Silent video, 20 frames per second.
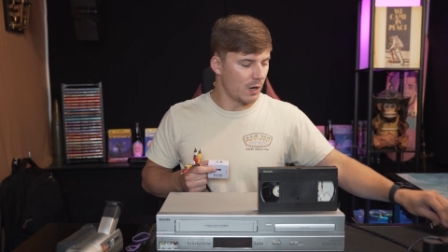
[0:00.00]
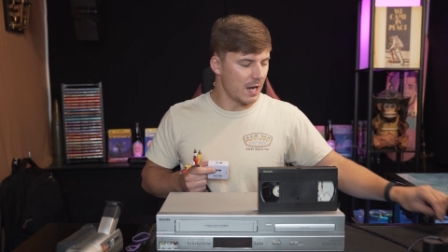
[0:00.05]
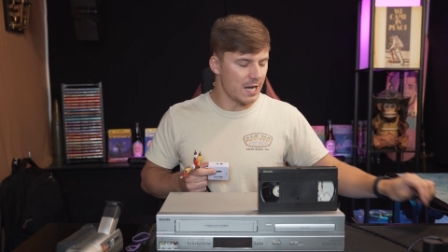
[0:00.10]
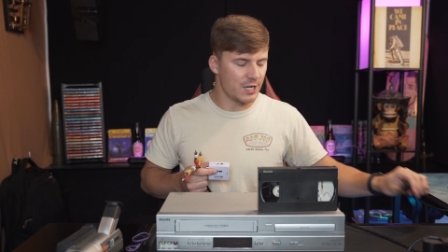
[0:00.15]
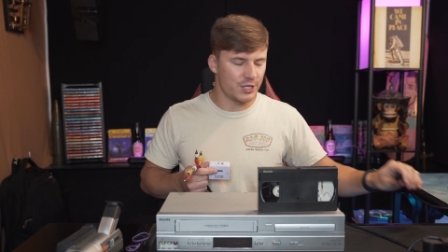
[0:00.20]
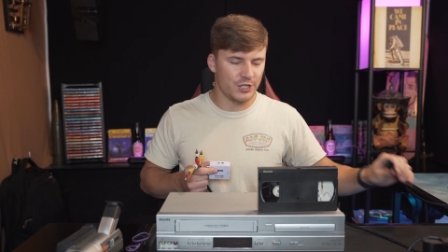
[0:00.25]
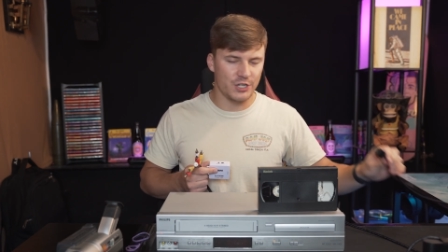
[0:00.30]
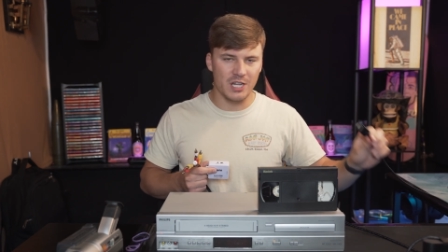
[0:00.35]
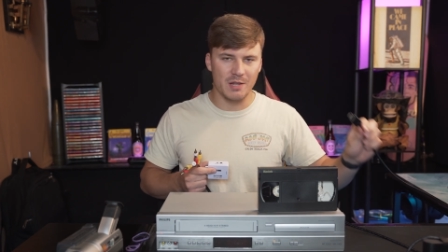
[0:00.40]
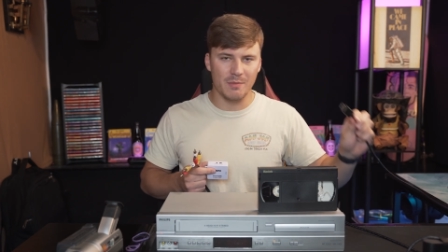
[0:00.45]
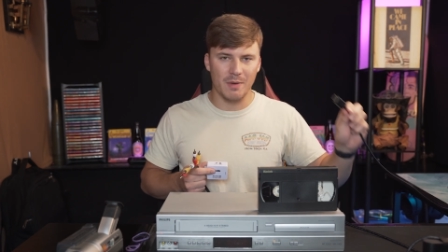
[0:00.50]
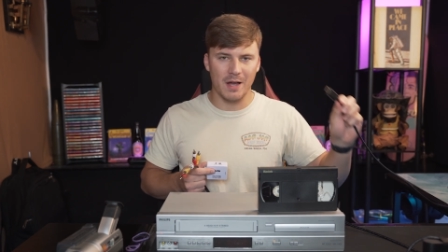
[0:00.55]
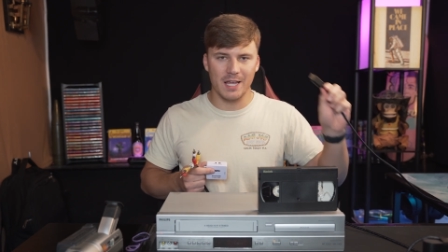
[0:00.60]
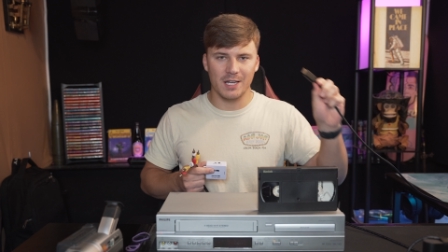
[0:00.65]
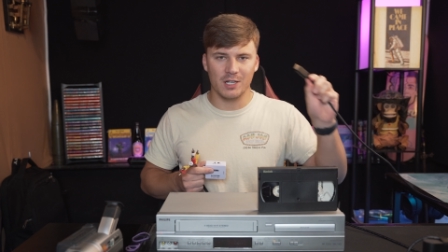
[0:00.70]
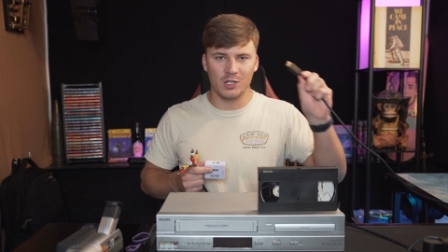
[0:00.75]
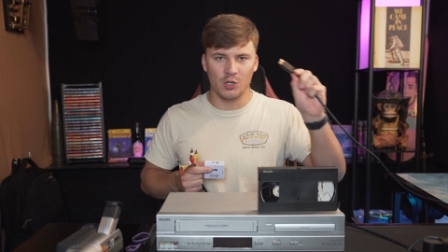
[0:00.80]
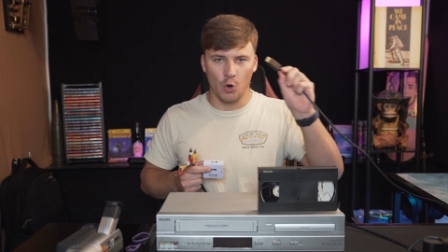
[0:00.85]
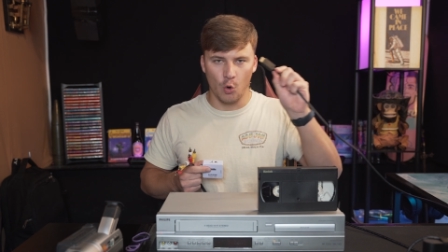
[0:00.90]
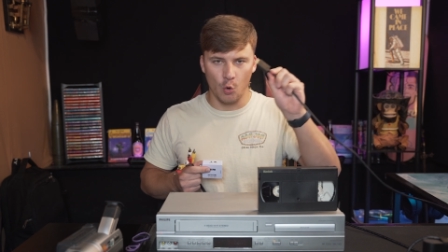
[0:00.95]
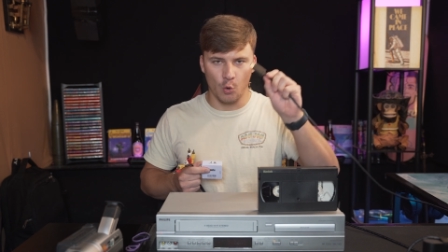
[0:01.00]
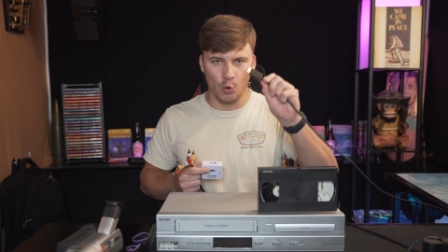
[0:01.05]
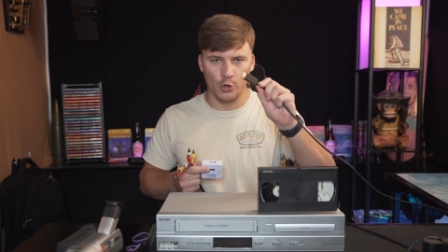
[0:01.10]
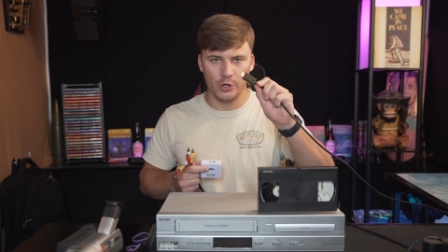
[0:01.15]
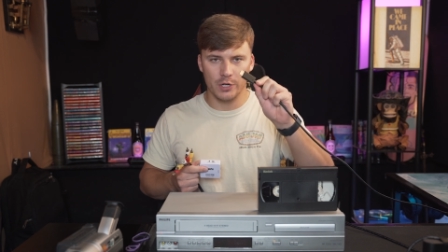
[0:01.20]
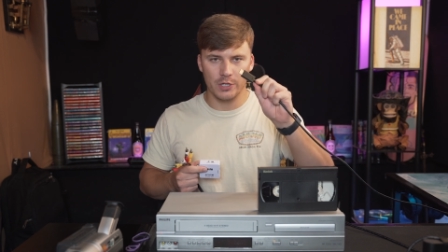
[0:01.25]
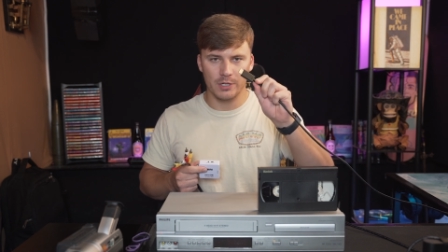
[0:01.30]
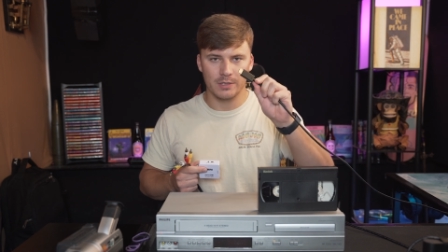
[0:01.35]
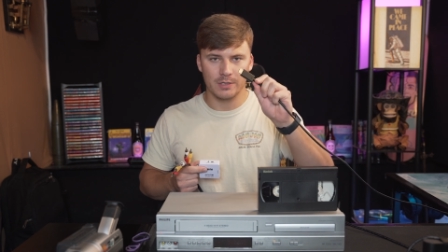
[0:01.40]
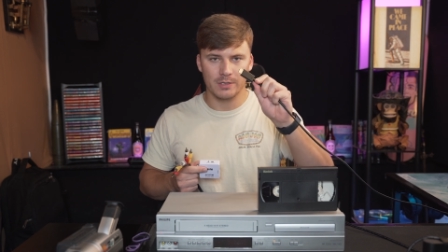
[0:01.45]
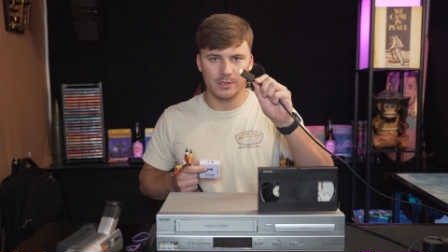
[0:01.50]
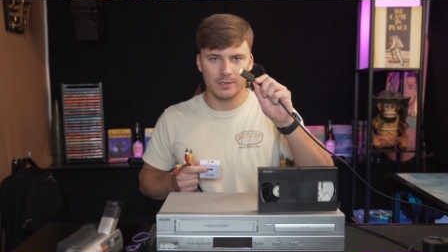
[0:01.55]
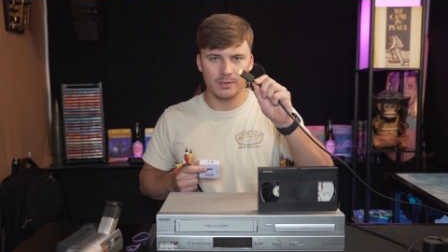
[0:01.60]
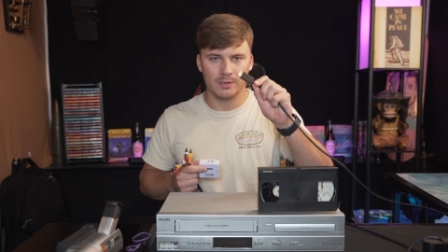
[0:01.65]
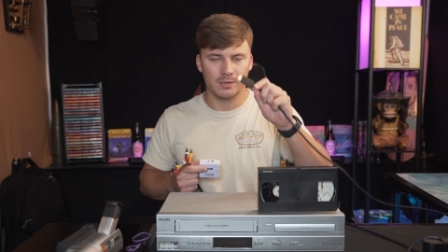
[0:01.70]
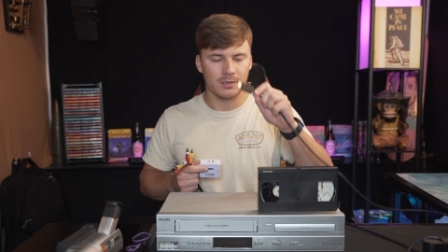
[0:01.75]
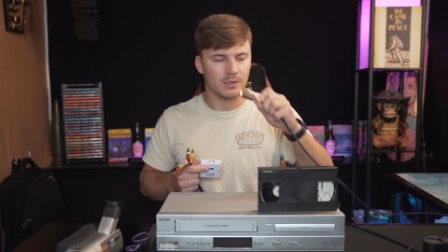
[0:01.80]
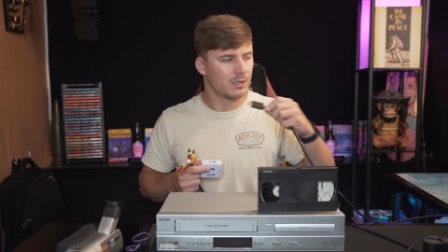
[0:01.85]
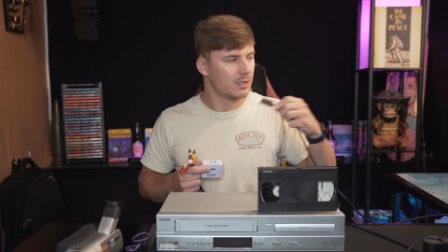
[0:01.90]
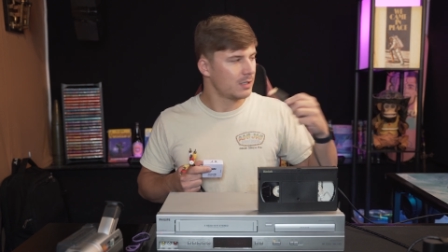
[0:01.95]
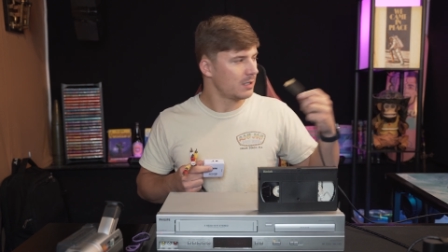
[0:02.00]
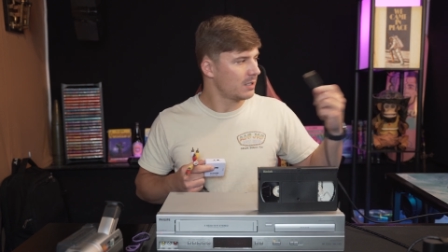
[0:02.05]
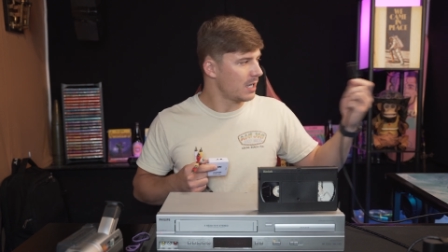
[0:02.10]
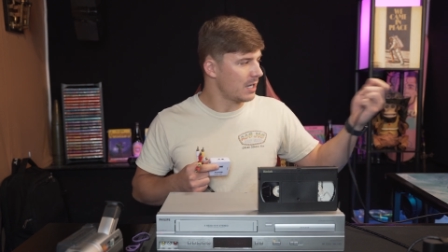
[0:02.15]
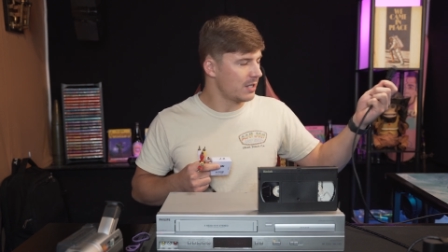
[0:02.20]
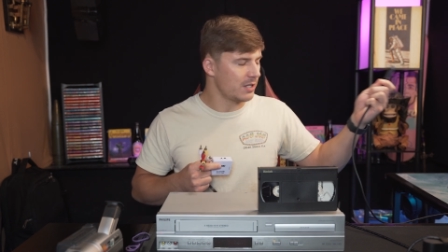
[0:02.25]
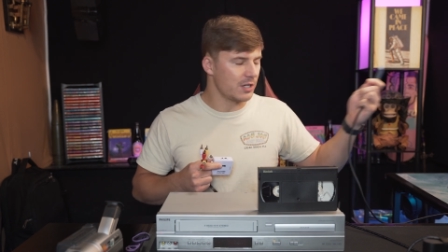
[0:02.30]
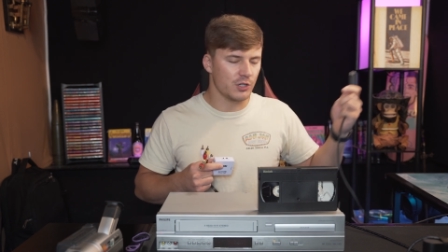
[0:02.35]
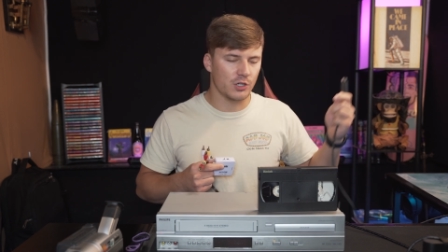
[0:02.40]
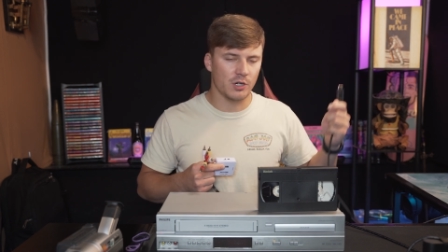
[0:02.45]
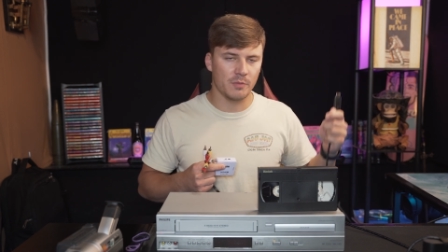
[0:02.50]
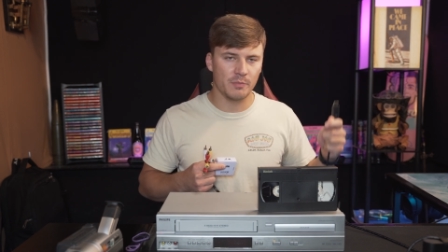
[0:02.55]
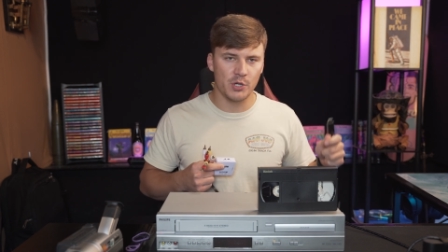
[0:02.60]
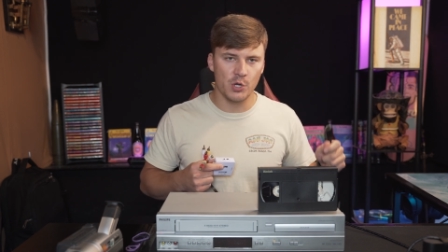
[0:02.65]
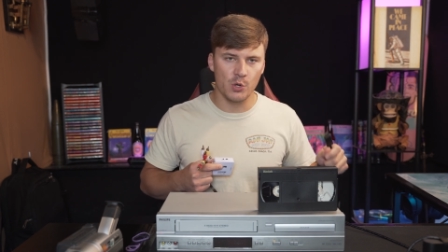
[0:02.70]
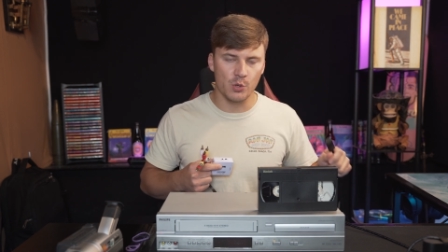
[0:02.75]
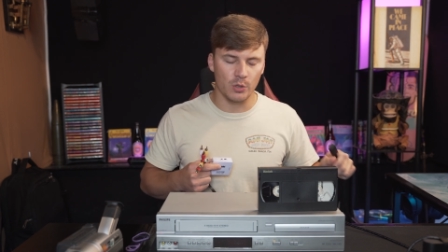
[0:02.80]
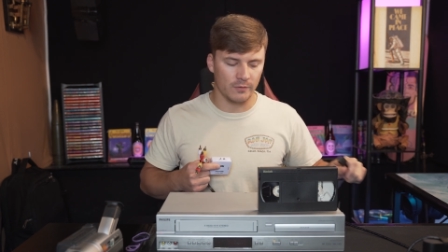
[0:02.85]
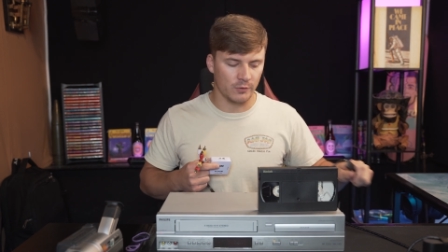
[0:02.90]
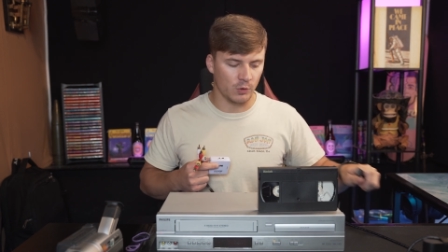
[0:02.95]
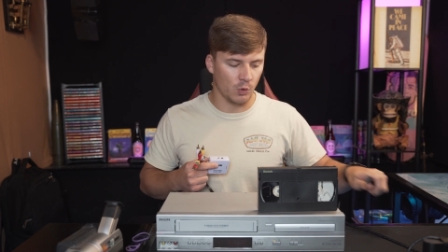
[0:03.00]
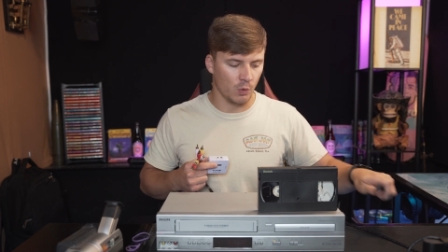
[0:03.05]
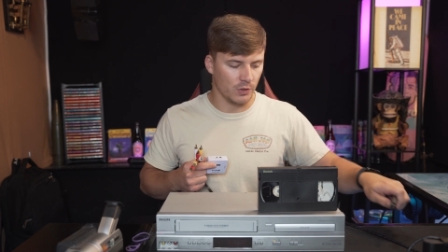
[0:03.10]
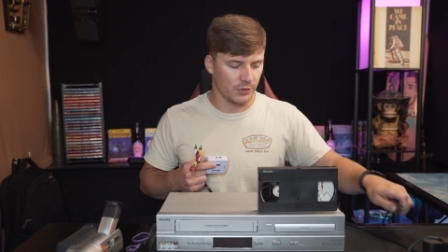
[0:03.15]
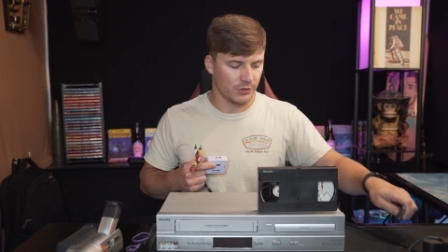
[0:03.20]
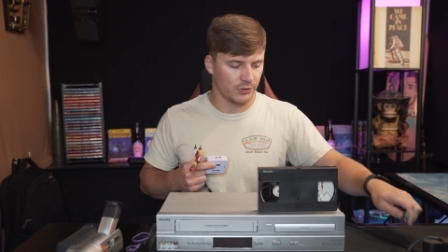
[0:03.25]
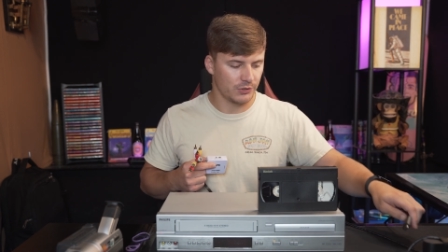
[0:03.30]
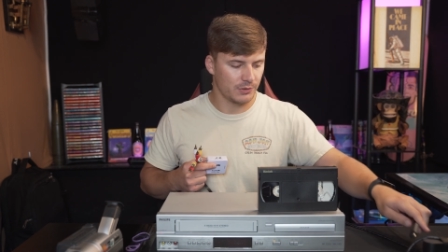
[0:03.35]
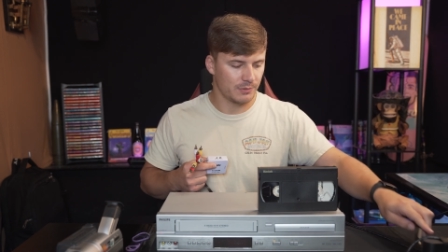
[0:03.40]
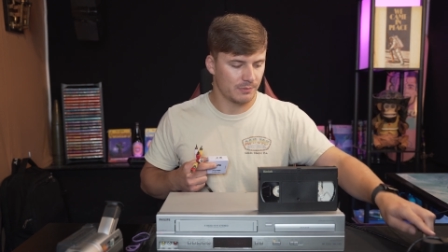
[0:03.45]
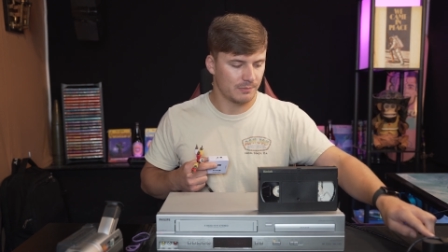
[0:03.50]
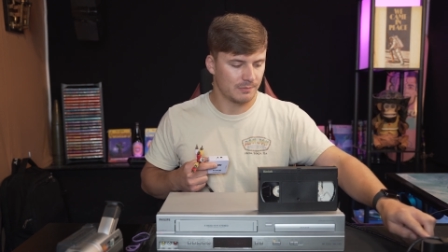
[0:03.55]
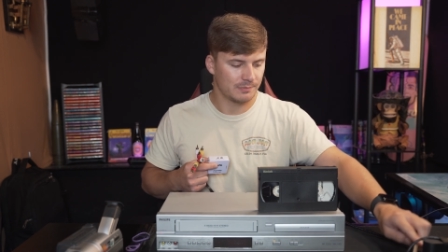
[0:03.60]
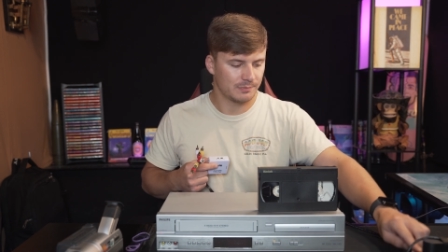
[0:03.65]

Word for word: HDMI cord, and then your computer, of course.